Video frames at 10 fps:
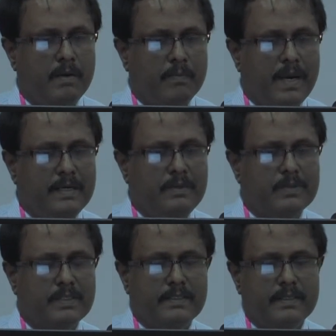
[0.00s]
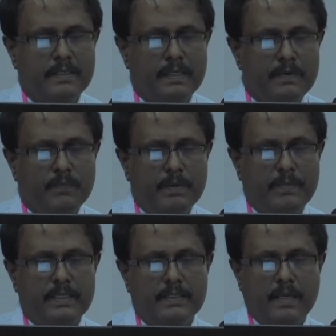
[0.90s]
malnutrition,
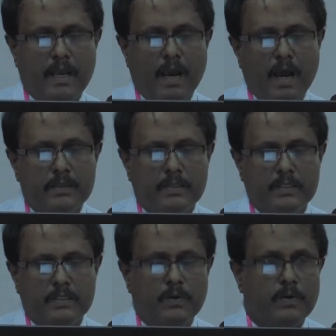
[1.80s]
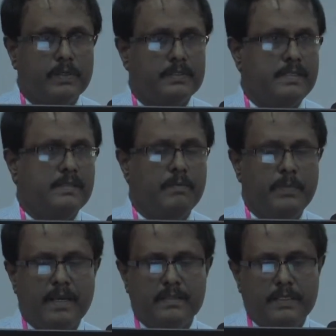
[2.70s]
inflammation, atherosclerosis,
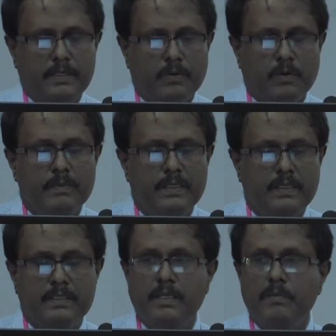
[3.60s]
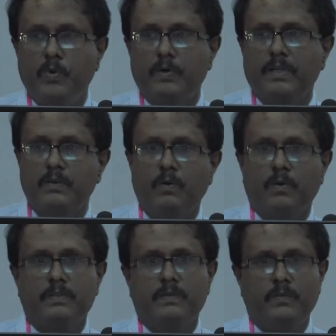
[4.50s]
Mia syndrome is the important
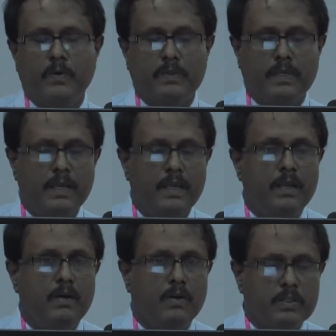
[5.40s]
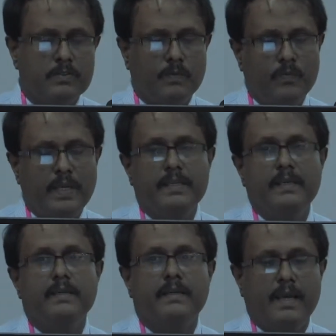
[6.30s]
cause for loss of weight
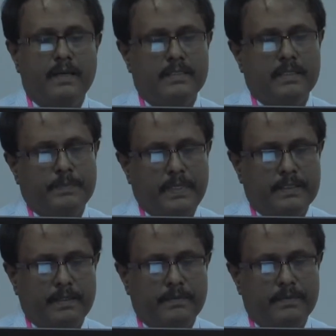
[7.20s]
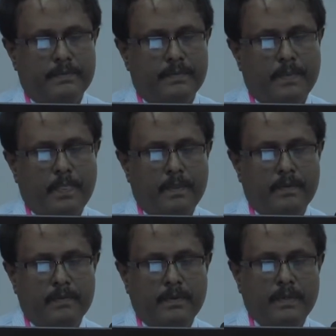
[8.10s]
in dialysis patient.
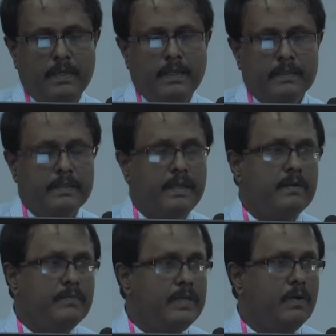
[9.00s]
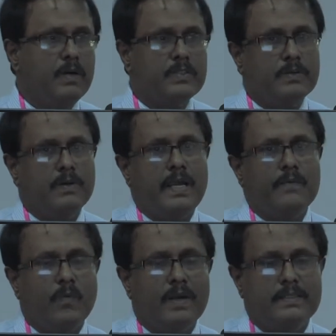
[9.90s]
Then we also
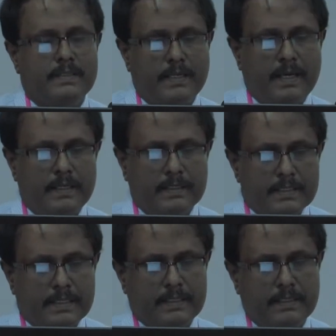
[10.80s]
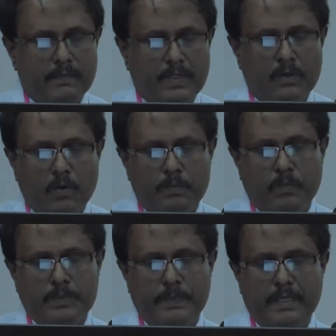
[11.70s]
advise the diet restriction with low
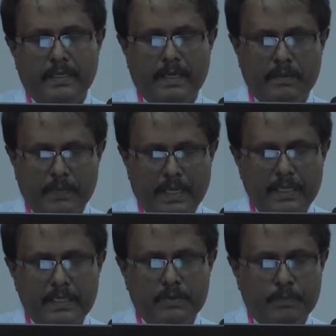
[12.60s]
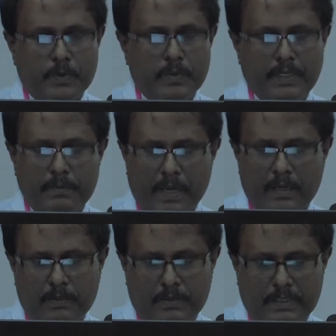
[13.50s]
phosphate diet may lead to protein
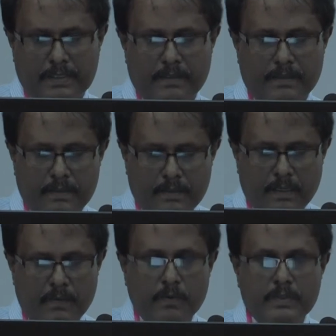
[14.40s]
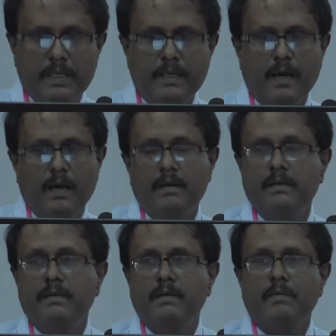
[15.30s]
malnutrition. Therefore, they are
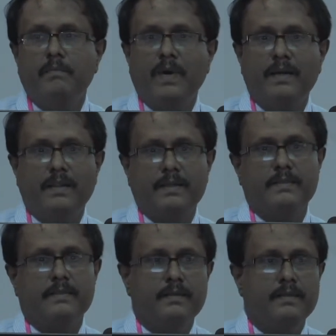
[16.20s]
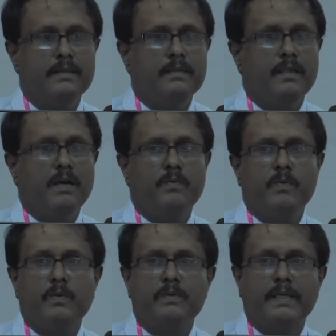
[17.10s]
malnourished.
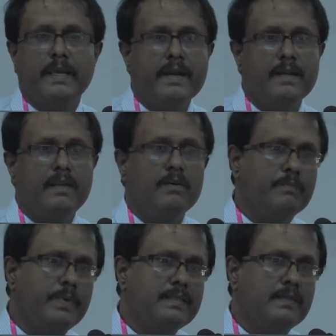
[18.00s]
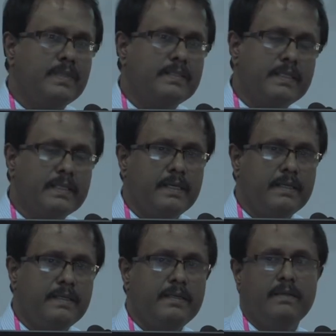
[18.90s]
Therefore, the handling of patient with
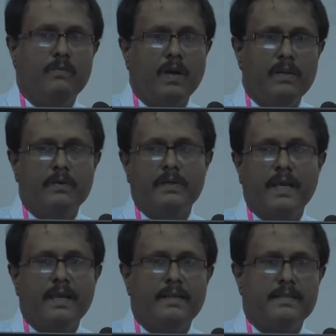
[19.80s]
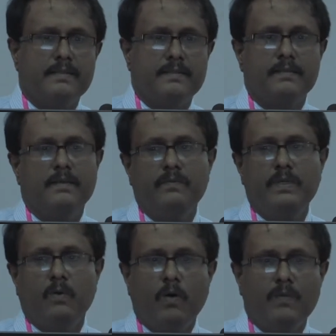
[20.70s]
CKD while on dialysis,
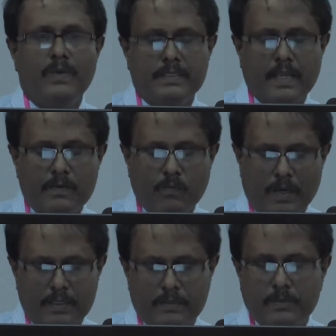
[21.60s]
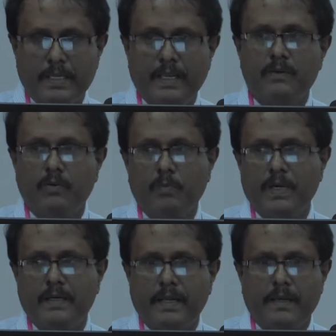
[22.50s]
we always advise to take
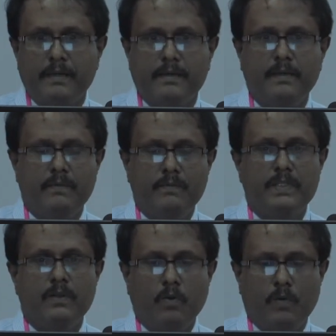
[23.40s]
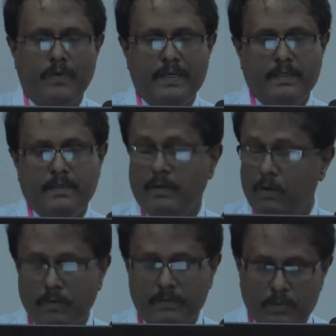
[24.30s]
normal diet with low fat,
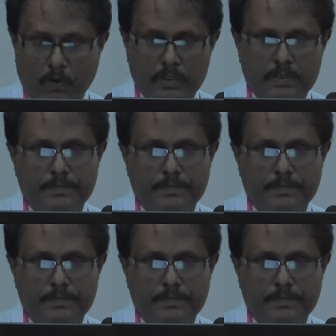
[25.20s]
low salt.